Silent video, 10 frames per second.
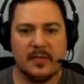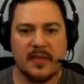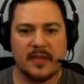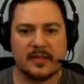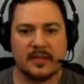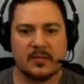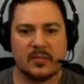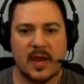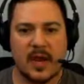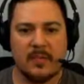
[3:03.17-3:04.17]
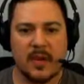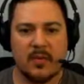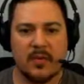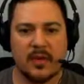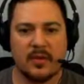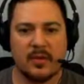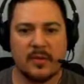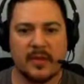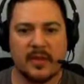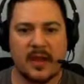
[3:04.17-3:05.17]
This is right about where you
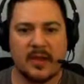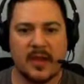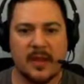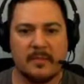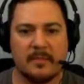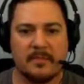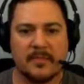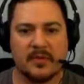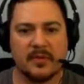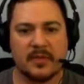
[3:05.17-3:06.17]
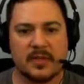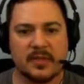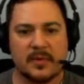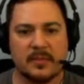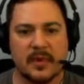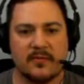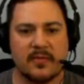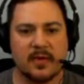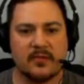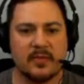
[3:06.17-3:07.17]
want to be lined up. So you can see a ship right in
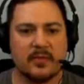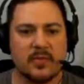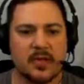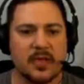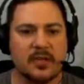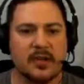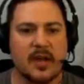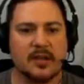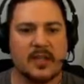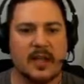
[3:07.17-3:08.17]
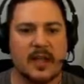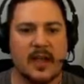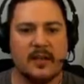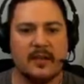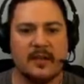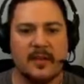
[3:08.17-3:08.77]
front of us. We're going to dodge that guy.